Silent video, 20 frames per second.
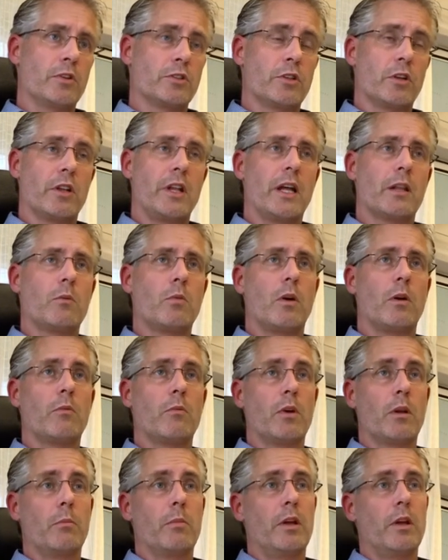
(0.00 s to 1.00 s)
Okay. So that one
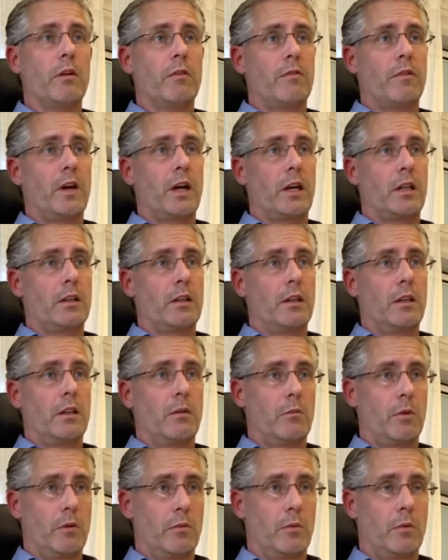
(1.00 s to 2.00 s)
will be affected
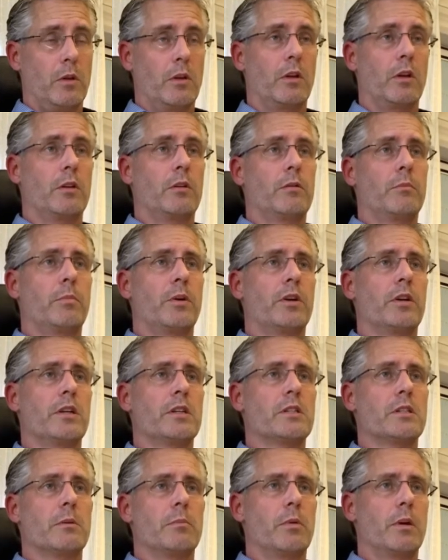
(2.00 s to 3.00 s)
and we will not
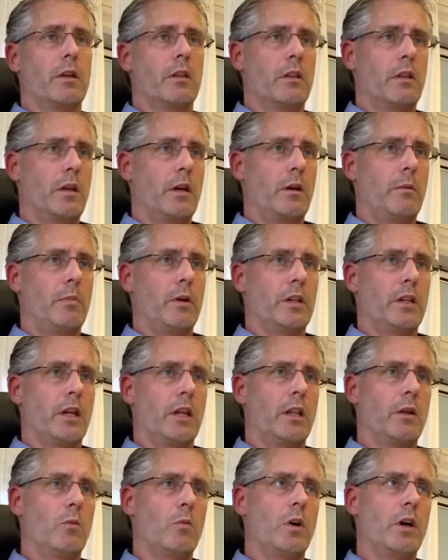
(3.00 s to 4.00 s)
participate there, but
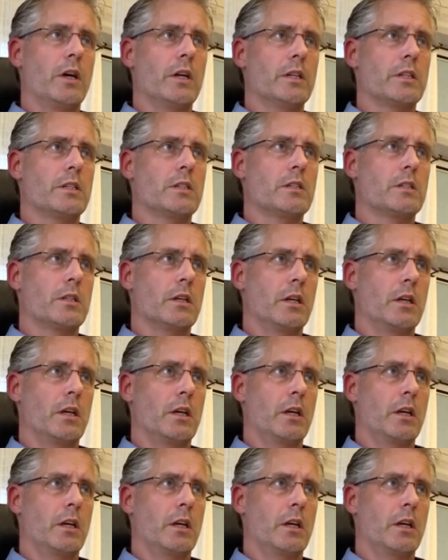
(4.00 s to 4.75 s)
otherwise